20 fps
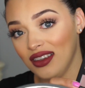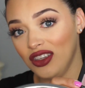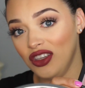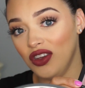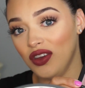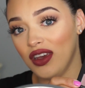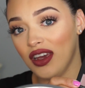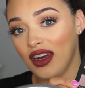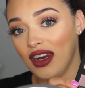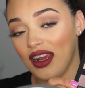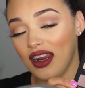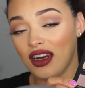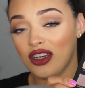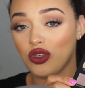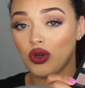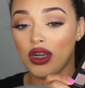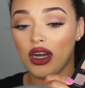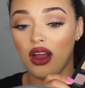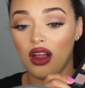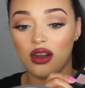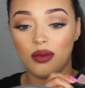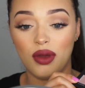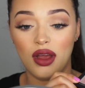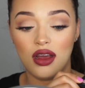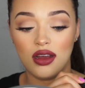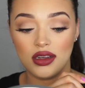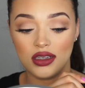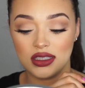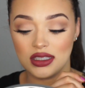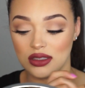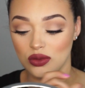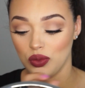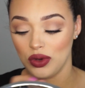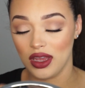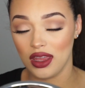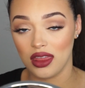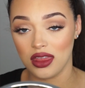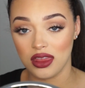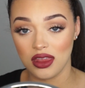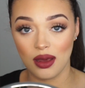you get it in a $20 box
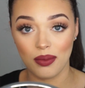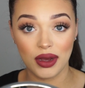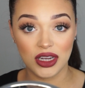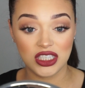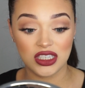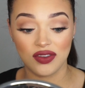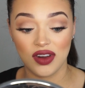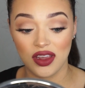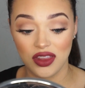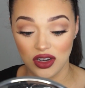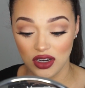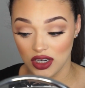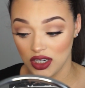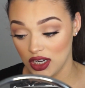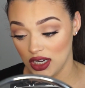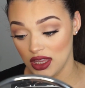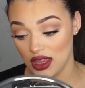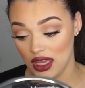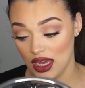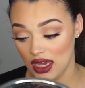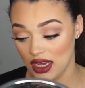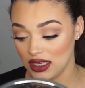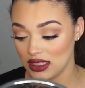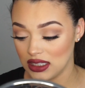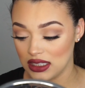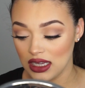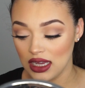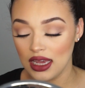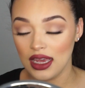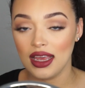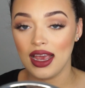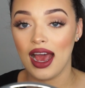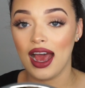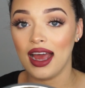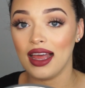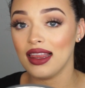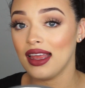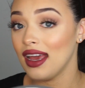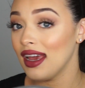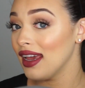with a bunch of other good things.
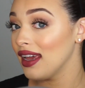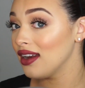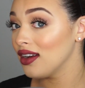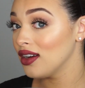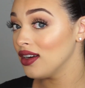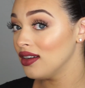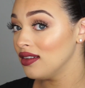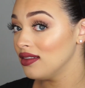Highlight,